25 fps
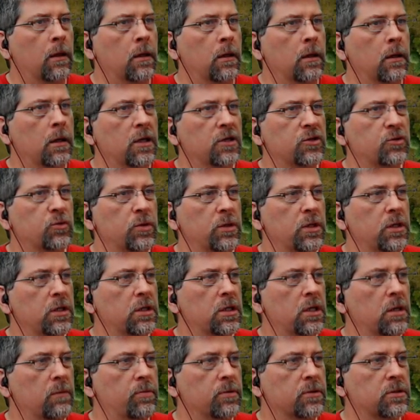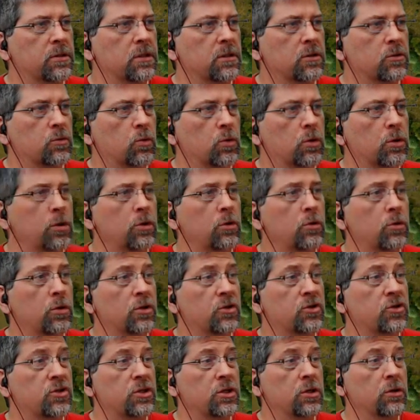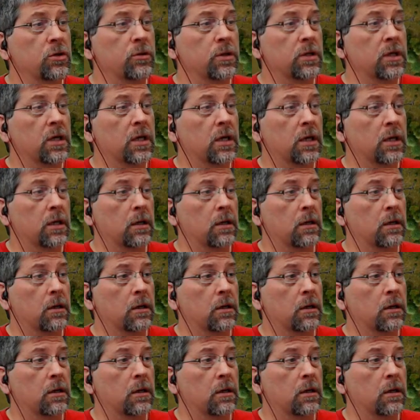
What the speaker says: is we need to keep his things. We're gonna do concealed again.